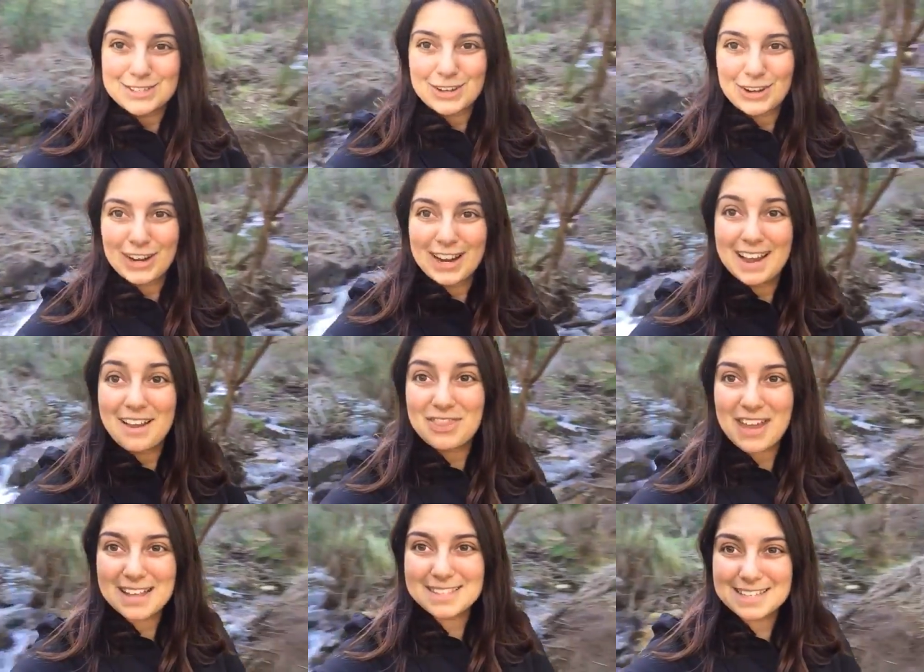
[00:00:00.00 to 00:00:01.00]
So
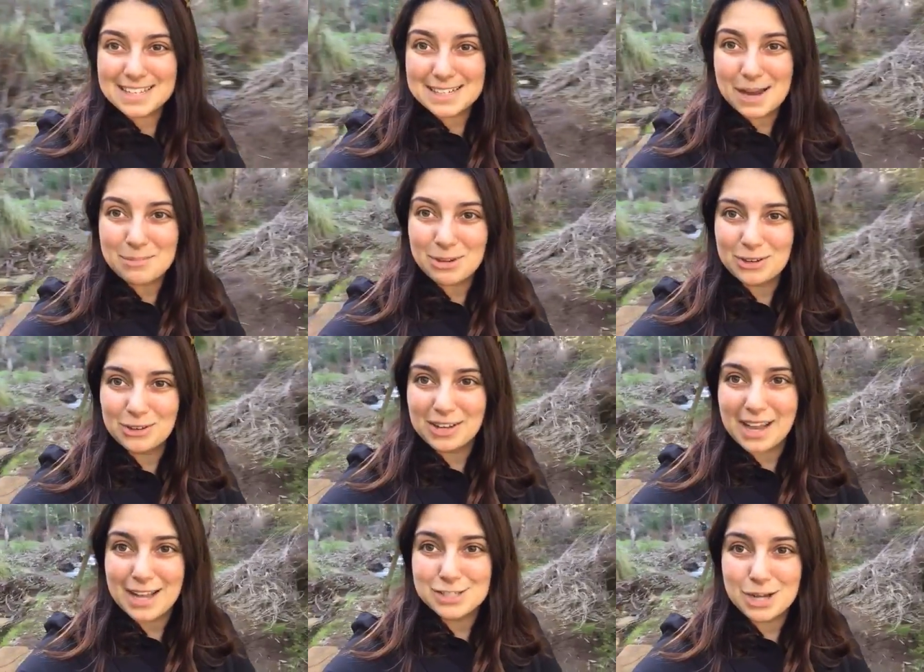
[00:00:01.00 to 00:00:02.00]
that's it. I'm going to go
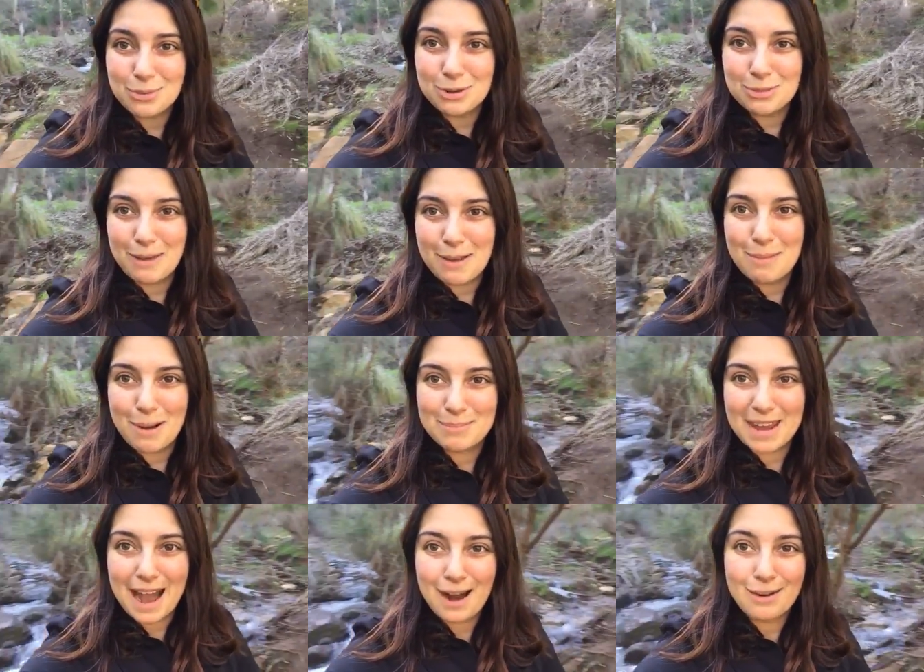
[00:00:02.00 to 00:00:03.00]
catch up with my mum
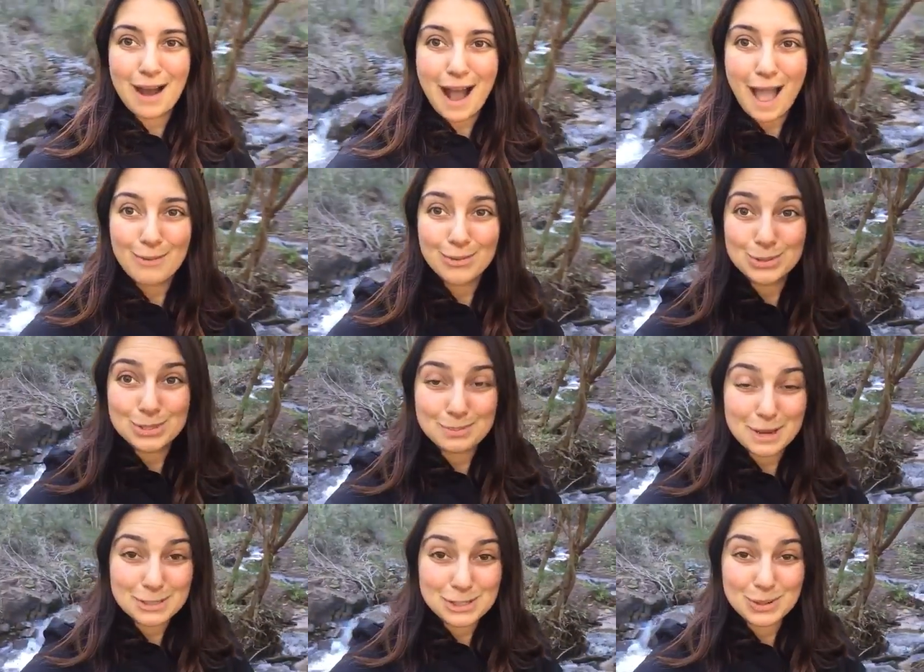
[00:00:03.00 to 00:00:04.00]
now. I will
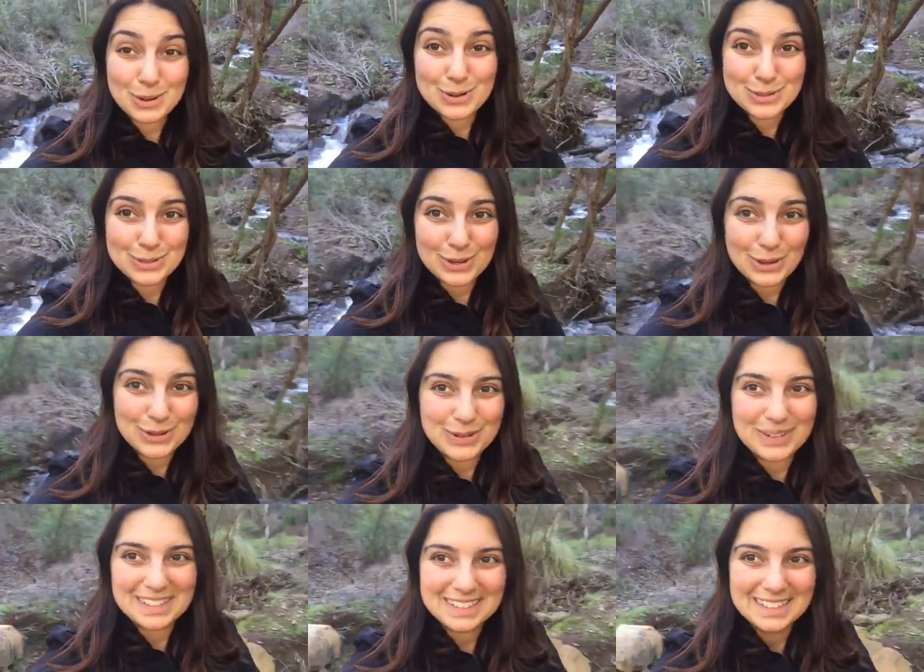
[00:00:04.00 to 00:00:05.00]
speak to you all
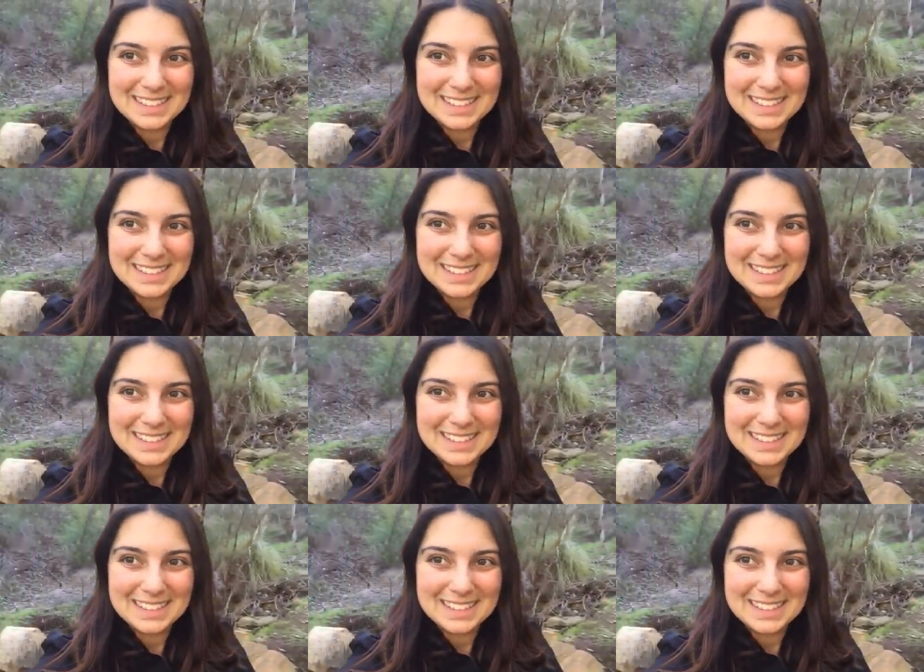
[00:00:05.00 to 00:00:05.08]
soon.